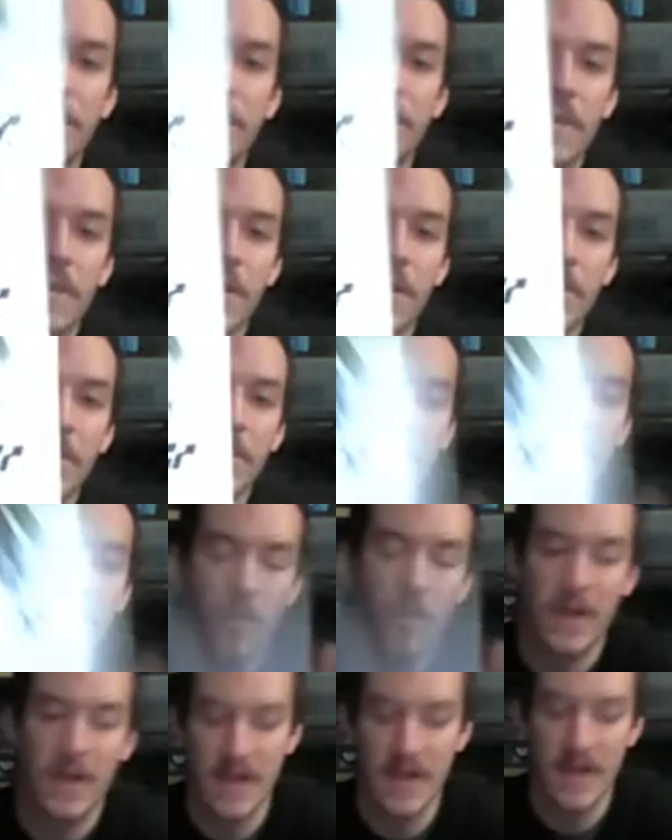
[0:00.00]
so I was like,
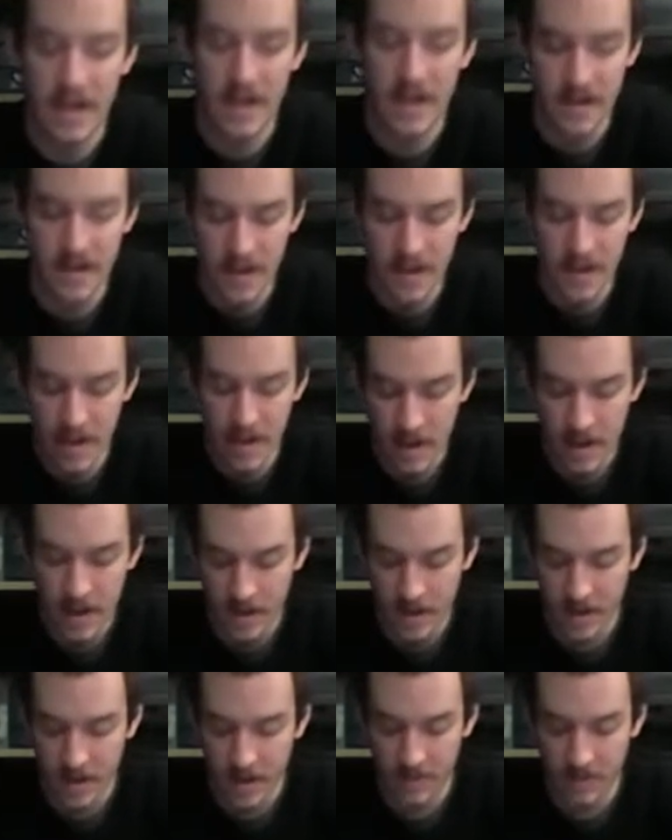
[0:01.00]
why not? It
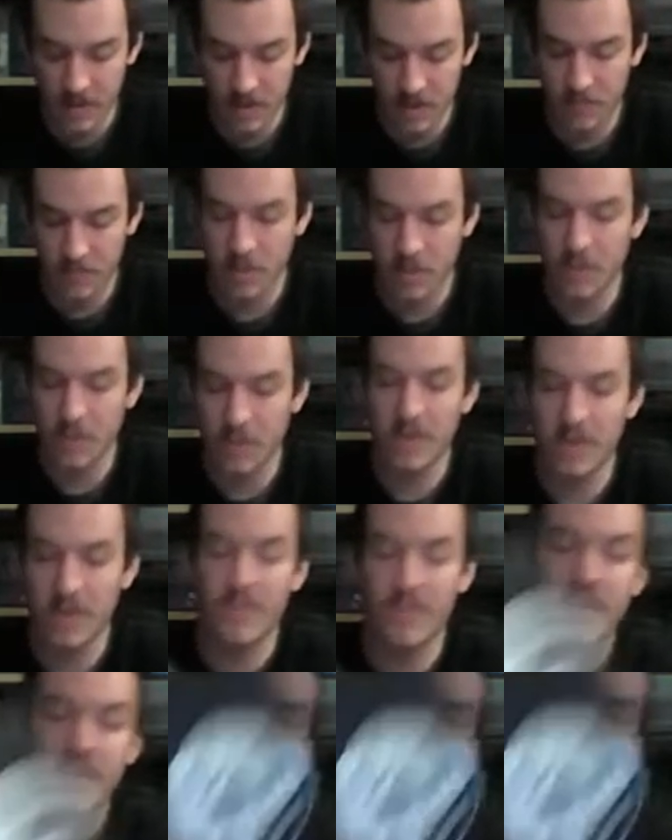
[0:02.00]
came complete with
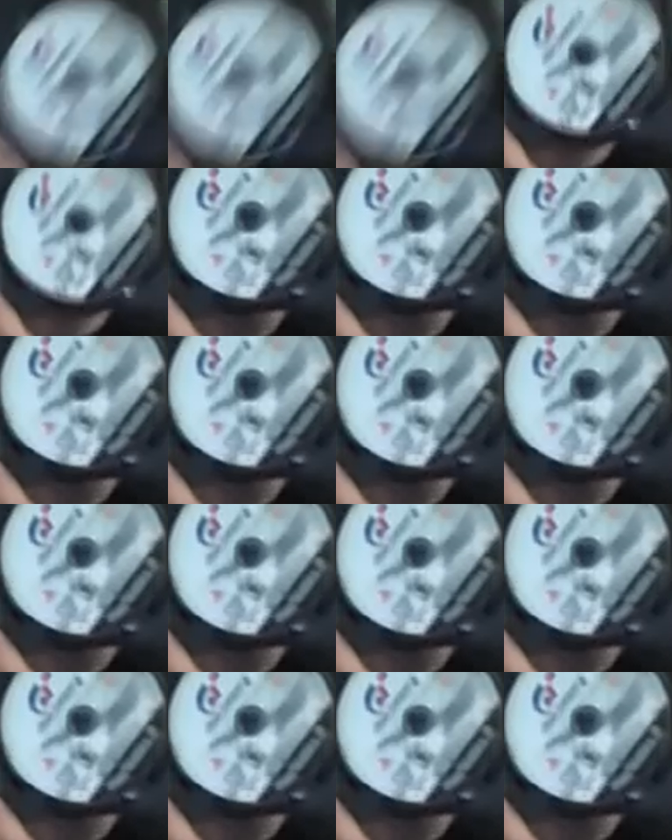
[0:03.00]
everything, you know,